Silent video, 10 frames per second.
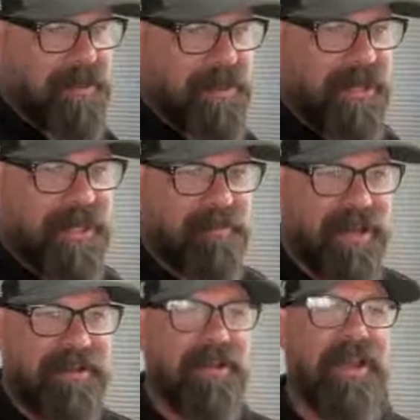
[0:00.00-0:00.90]
think
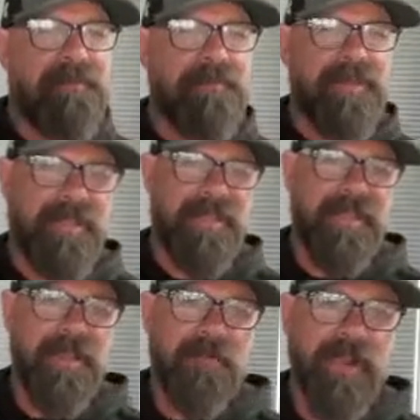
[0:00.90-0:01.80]
about,
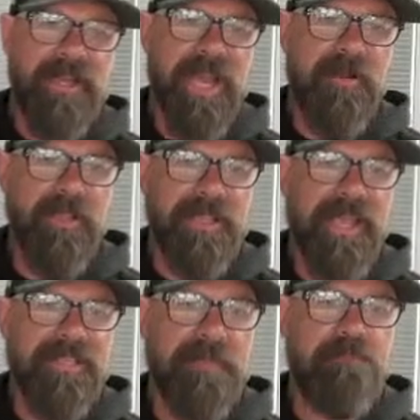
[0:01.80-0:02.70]
right now he
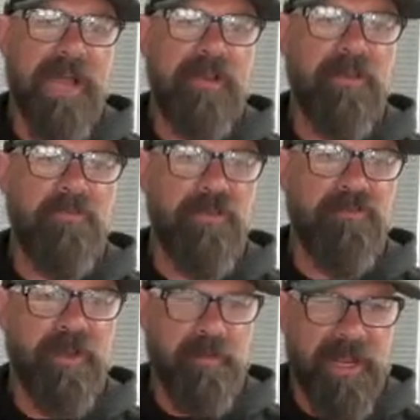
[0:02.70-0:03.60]
has a bowel
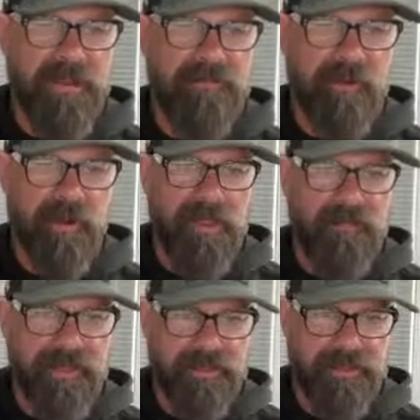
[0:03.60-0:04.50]
movement waiting for all of
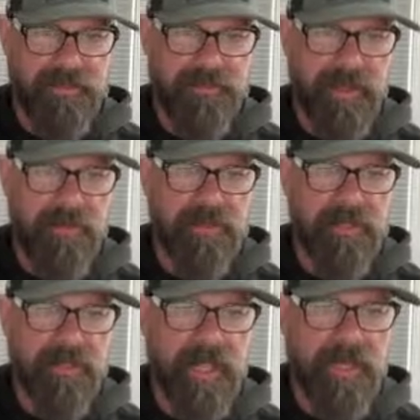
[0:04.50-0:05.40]
us. Well,
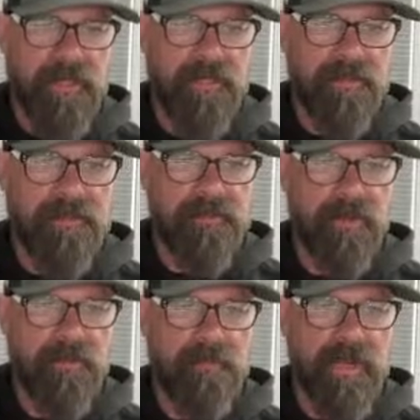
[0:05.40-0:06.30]
good luck.
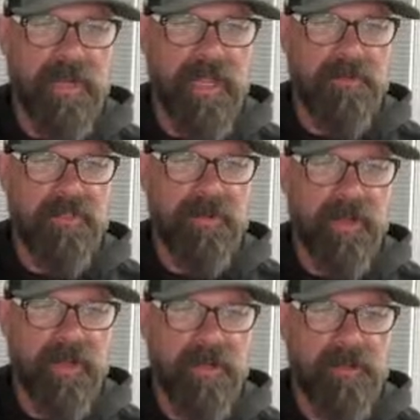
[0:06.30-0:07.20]
Don't bear down too
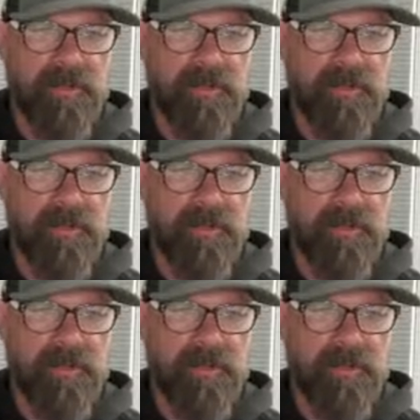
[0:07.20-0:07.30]
hard.